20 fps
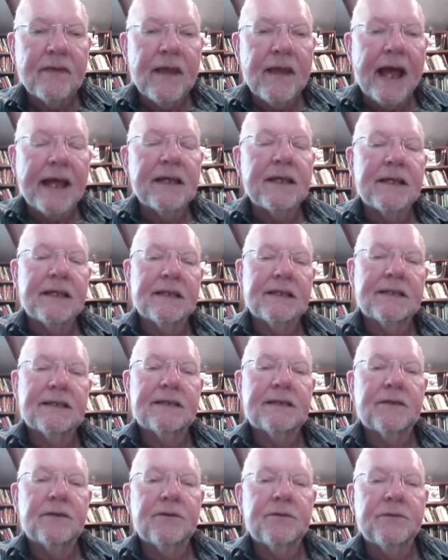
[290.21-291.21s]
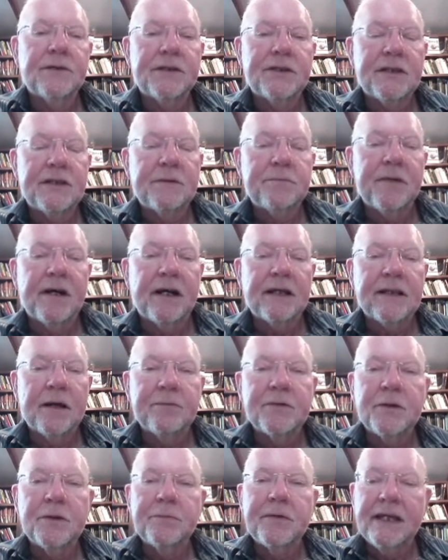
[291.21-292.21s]
Angus, which is by
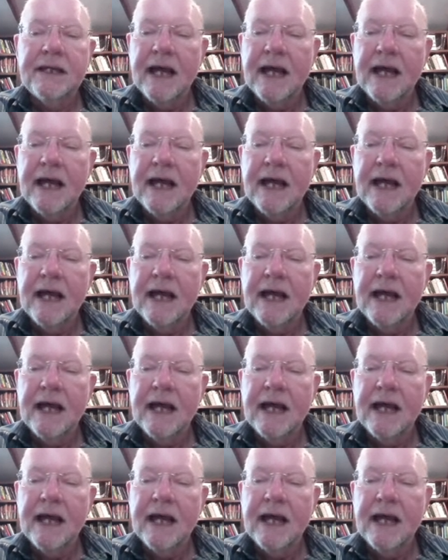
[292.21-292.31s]
W.B.